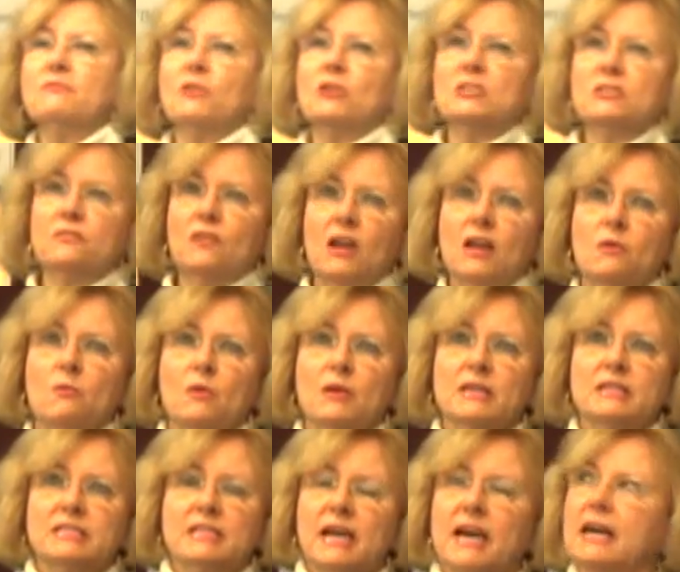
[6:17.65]
First of all, I want
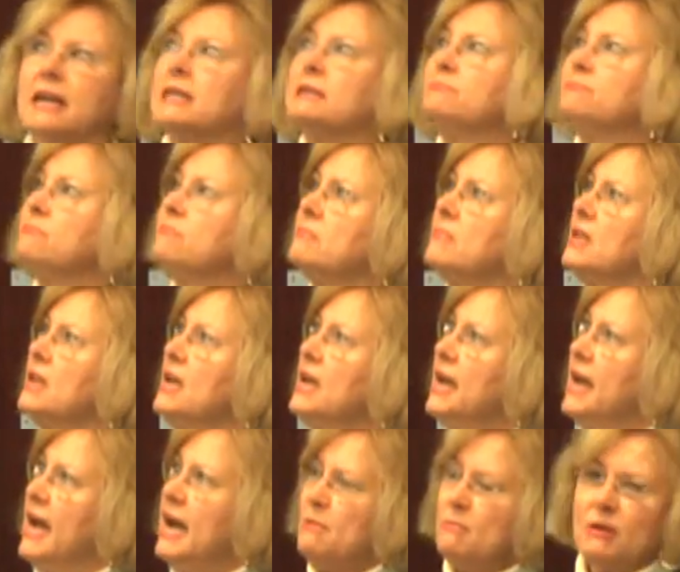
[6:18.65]
to say,
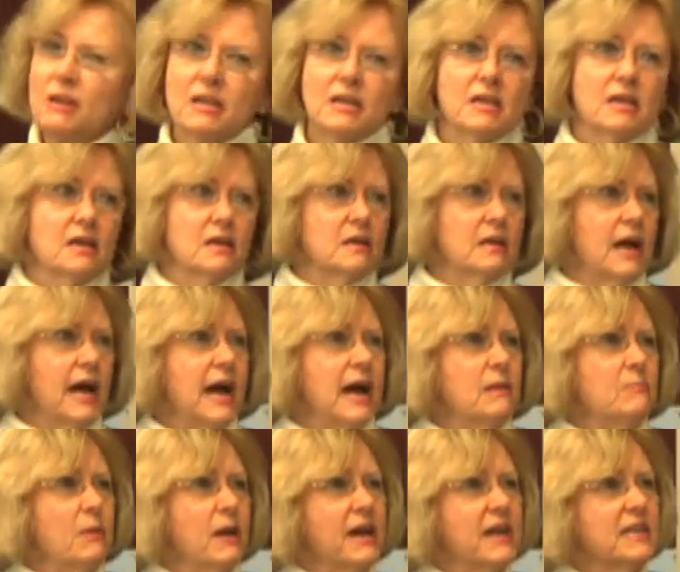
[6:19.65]
how many
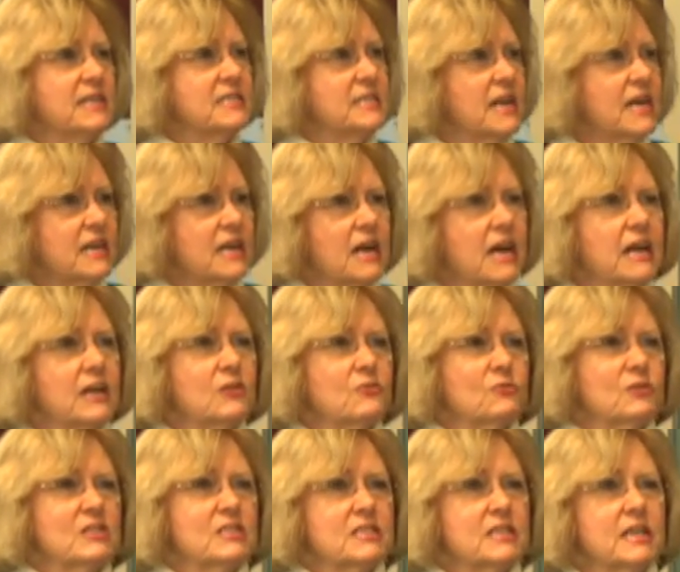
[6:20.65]
high-paid
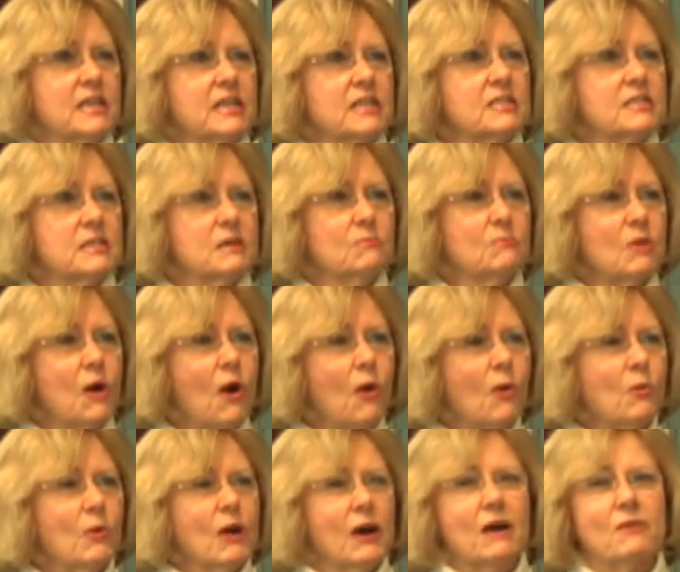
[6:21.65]
psychiatrists sitting in some
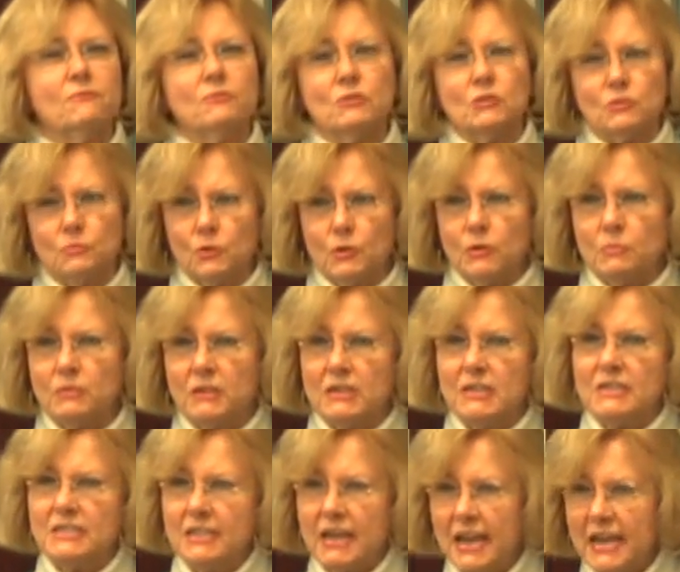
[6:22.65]
cold conference room did
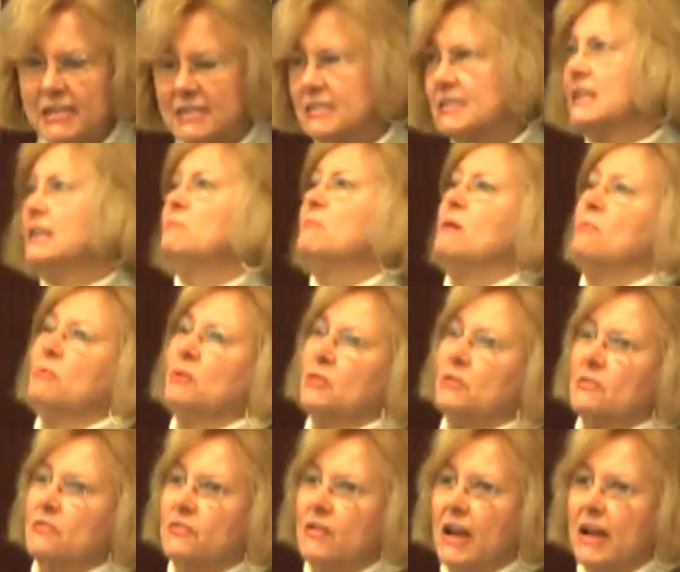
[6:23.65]
it take to come up with
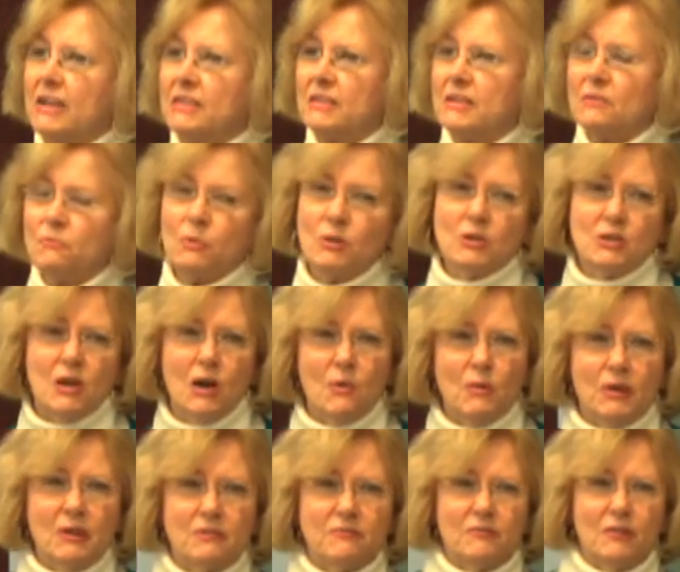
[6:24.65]
the fact that we're
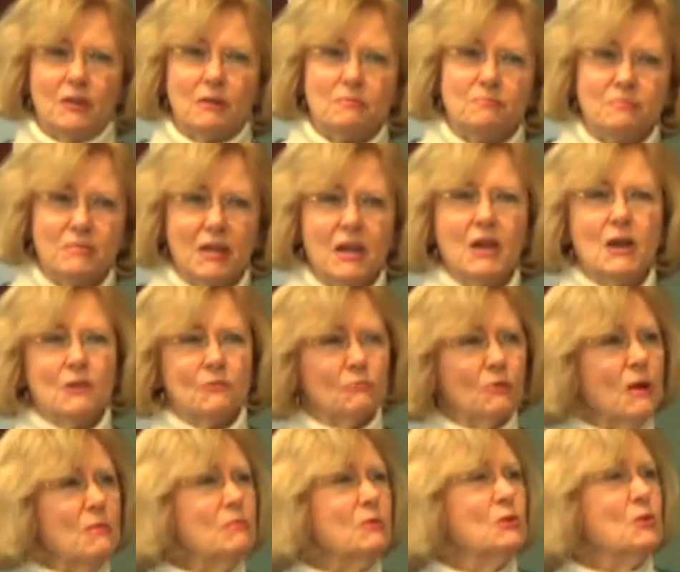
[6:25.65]
going from
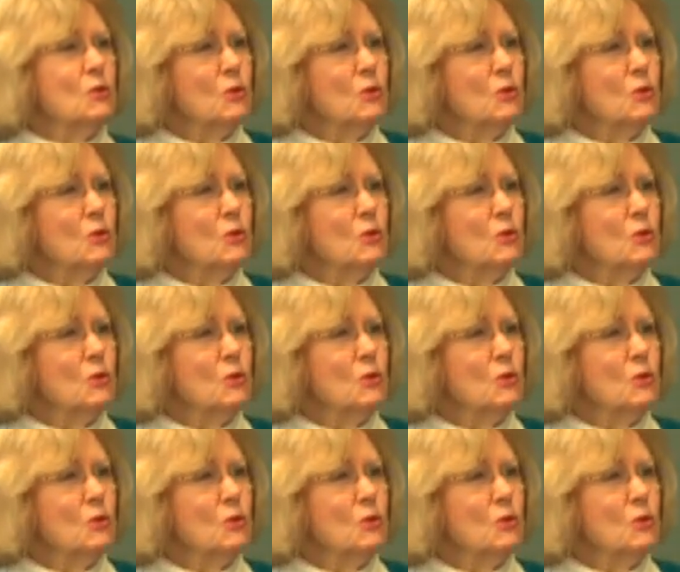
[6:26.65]
Roman